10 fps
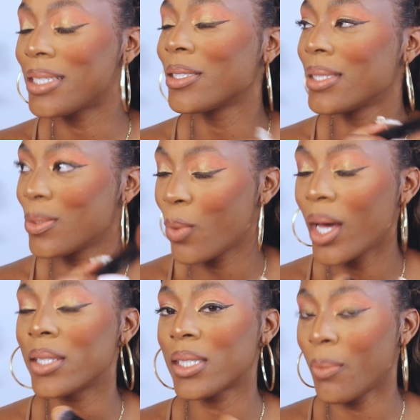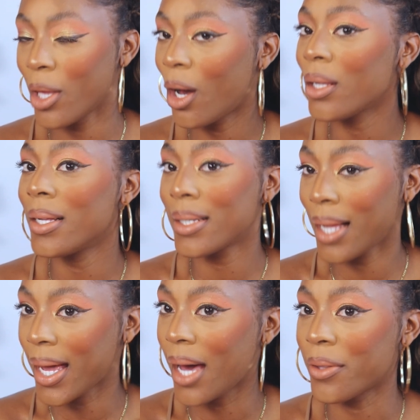This is what some of y'all look
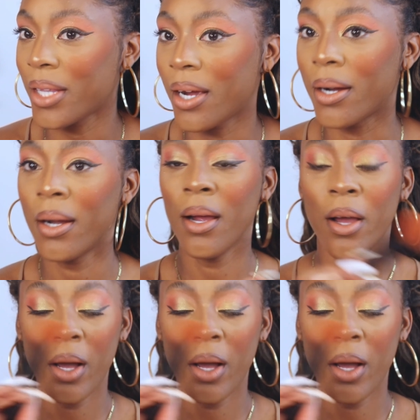like out there.